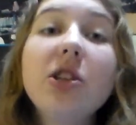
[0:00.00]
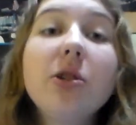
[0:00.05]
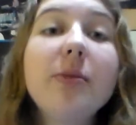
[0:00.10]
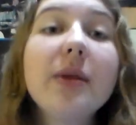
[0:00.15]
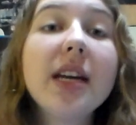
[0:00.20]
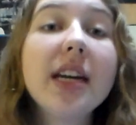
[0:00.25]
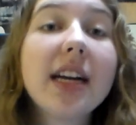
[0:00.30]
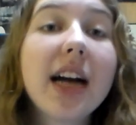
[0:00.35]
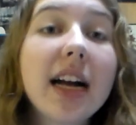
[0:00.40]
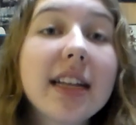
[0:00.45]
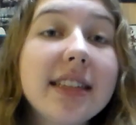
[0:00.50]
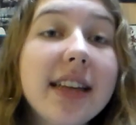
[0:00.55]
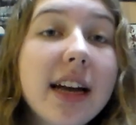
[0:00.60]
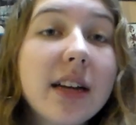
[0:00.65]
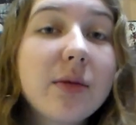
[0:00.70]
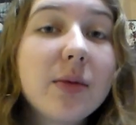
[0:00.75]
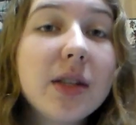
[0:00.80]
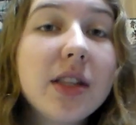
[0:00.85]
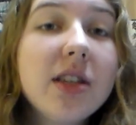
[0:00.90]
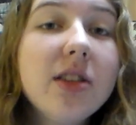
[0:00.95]
She'll be in
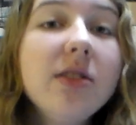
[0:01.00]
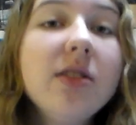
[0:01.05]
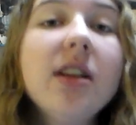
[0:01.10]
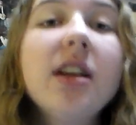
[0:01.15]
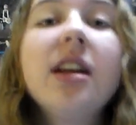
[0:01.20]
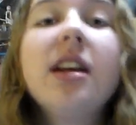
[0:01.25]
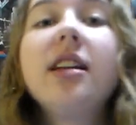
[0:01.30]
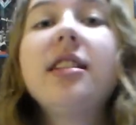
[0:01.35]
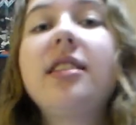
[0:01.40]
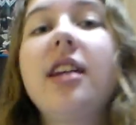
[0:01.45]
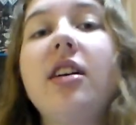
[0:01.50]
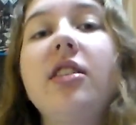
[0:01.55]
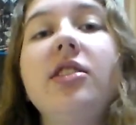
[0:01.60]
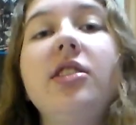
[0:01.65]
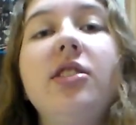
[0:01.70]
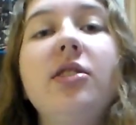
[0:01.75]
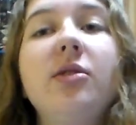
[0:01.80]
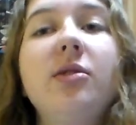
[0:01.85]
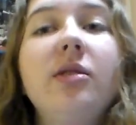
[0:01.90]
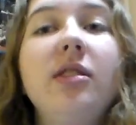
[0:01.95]
contact with you,
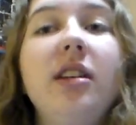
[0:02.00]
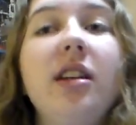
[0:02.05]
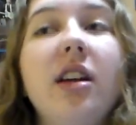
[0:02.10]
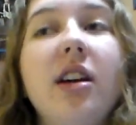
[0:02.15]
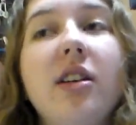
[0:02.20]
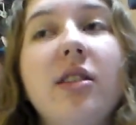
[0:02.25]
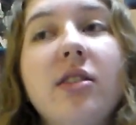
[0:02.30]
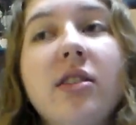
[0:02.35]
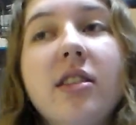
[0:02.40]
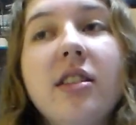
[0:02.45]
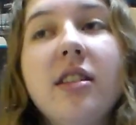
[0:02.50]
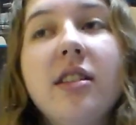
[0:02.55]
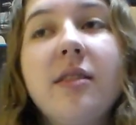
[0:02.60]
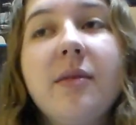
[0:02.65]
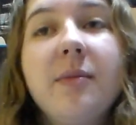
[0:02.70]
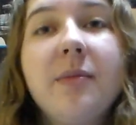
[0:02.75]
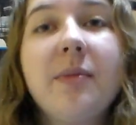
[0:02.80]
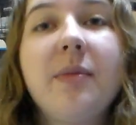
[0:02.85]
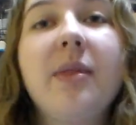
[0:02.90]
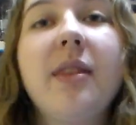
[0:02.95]
telling you, you know,
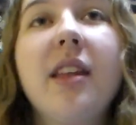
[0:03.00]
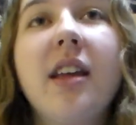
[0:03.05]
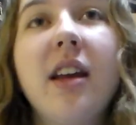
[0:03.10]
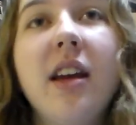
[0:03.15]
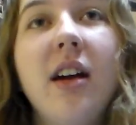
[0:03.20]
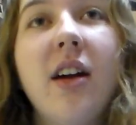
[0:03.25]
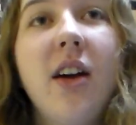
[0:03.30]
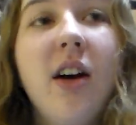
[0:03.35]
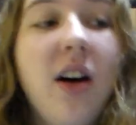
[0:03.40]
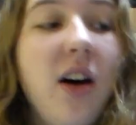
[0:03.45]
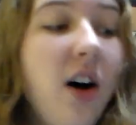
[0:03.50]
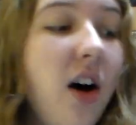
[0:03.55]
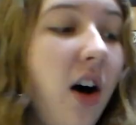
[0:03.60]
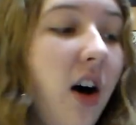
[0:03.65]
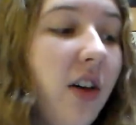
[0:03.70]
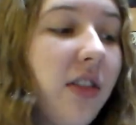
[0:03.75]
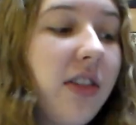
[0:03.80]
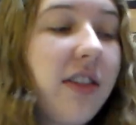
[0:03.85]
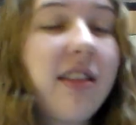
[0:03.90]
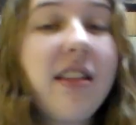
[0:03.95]

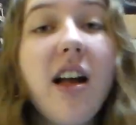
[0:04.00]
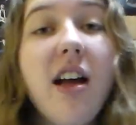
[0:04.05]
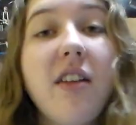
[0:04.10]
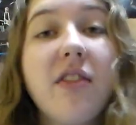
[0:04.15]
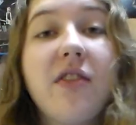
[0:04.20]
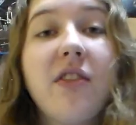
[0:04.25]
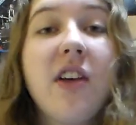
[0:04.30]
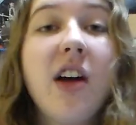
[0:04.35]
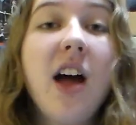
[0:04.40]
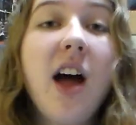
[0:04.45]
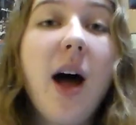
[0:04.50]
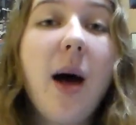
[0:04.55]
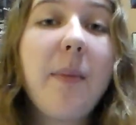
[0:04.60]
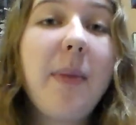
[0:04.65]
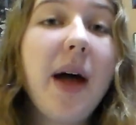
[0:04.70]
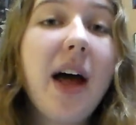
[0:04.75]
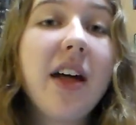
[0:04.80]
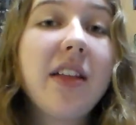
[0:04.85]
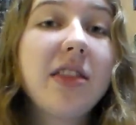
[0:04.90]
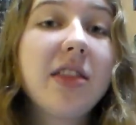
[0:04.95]
all the stuff
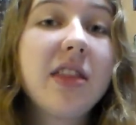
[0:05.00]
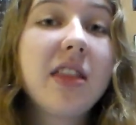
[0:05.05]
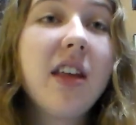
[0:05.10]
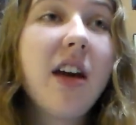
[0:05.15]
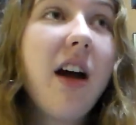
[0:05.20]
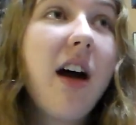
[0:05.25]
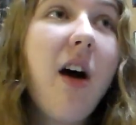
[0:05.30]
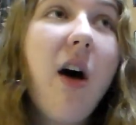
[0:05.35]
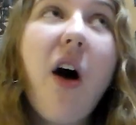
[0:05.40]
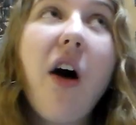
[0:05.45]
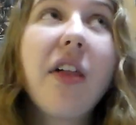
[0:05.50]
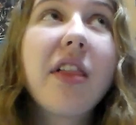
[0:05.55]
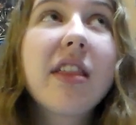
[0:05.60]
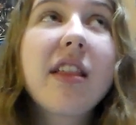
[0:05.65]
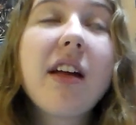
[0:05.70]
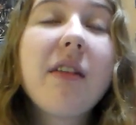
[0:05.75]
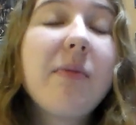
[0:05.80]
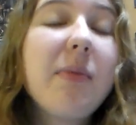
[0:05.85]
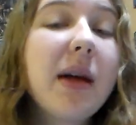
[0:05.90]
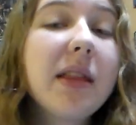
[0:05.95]
about the
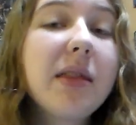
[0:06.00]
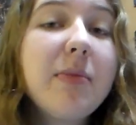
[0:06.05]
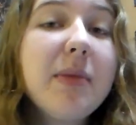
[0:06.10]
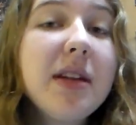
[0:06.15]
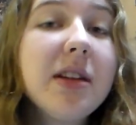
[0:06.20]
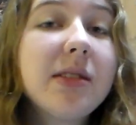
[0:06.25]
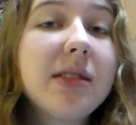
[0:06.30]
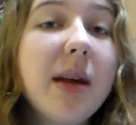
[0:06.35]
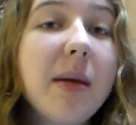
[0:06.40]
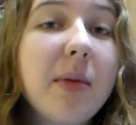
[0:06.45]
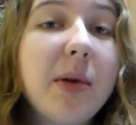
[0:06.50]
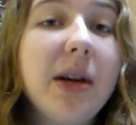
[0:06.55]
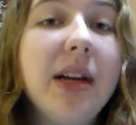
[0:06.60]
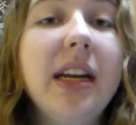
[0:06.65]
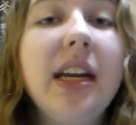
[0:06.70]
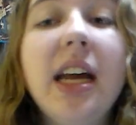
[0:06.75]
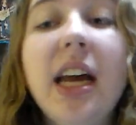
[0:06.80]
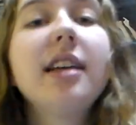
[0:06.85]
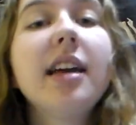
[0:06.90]
Beatles submarine.